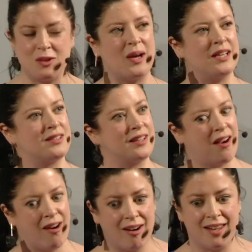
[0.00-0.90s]
you know I had
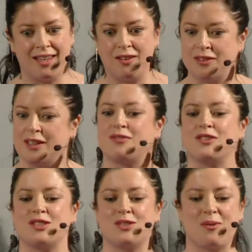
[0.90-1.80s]
garlicky
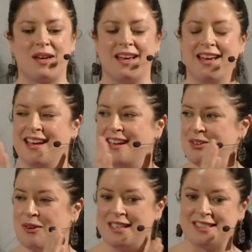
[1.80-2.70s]
flavors, so I
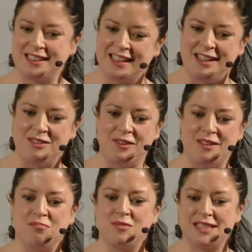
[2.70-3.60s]
you know had a kind of
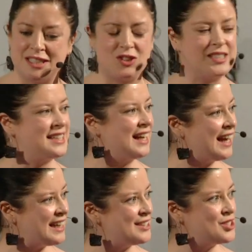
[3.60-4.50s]
a citrusy
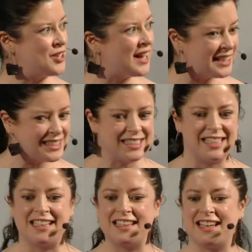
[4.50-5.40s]
light
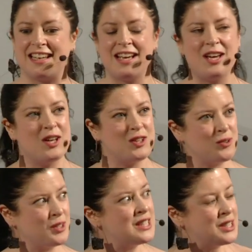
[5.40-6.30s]
dressing that
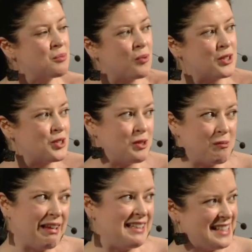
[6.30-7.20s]
you know you didn't want
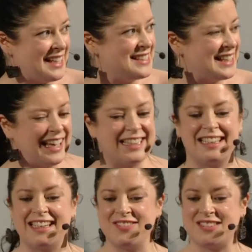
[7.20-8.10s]
too many
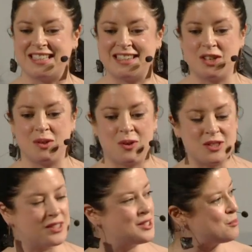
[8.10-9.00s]
dandelion leaves in there. You
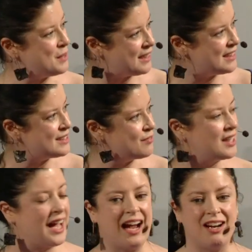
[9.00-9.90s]
wanted the sweetness of
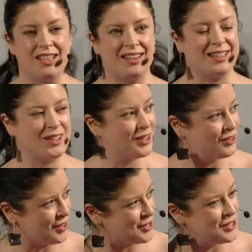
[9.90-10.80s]
the carrot, the mm.
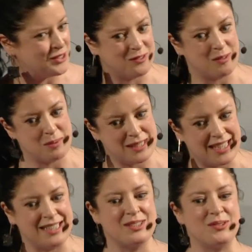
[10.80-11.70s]
crunch of the
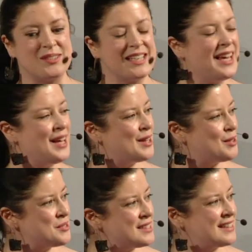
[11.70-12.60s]
potatoes.
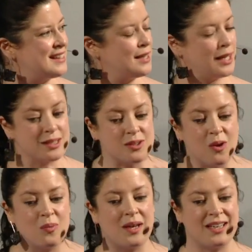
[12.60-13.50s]
Those things
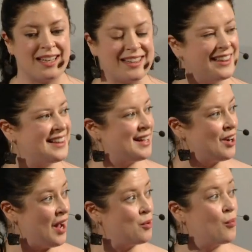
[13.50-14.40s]
all went in
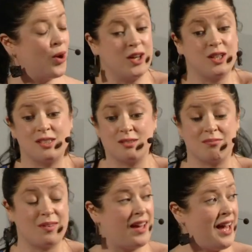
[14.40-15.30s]
there and worked
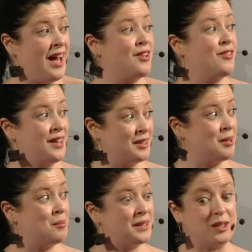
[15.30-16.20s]
I felt
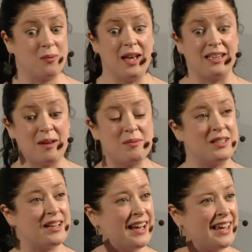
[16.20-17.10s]
sure. completely well. I
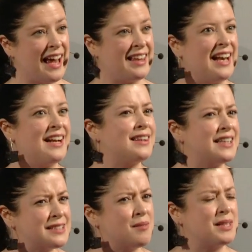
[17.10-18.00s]
mean, I, and I
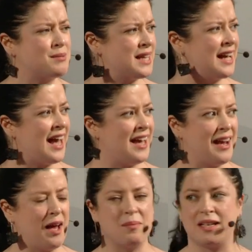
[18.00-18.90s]
think sometimes that
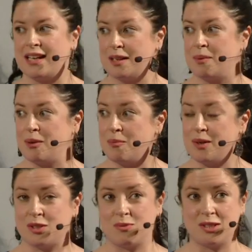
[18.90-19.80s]
can happen a little bit
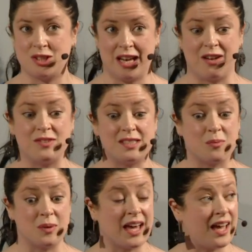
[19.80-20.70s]
much with chefs
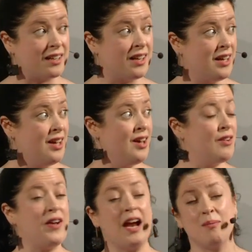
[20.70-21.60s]
that we can
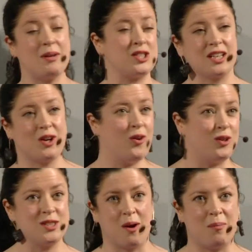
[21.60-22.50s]
very much get
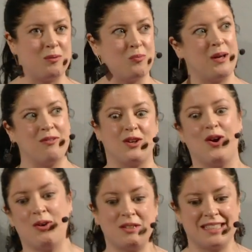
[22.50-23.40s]
caught up in whatever
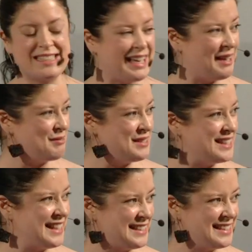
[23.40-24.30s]
concept
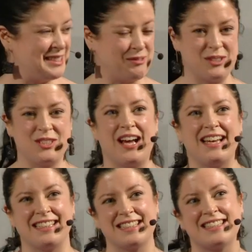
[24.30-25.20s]
it is that we're
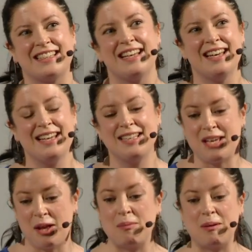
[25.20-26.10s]
trying to
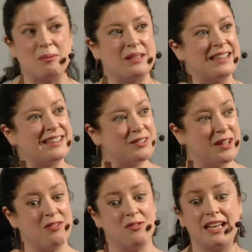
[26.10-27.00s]
tell people and,
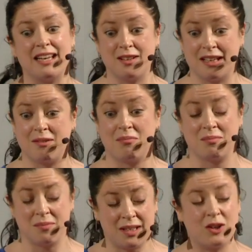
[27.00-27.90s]
and really like
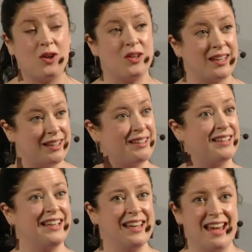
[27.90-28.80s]

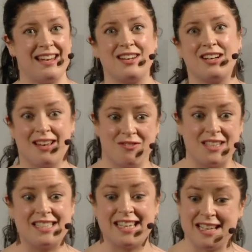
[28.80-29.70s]
cooking nearly
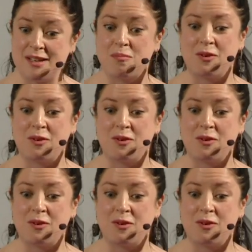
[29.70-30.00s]
every day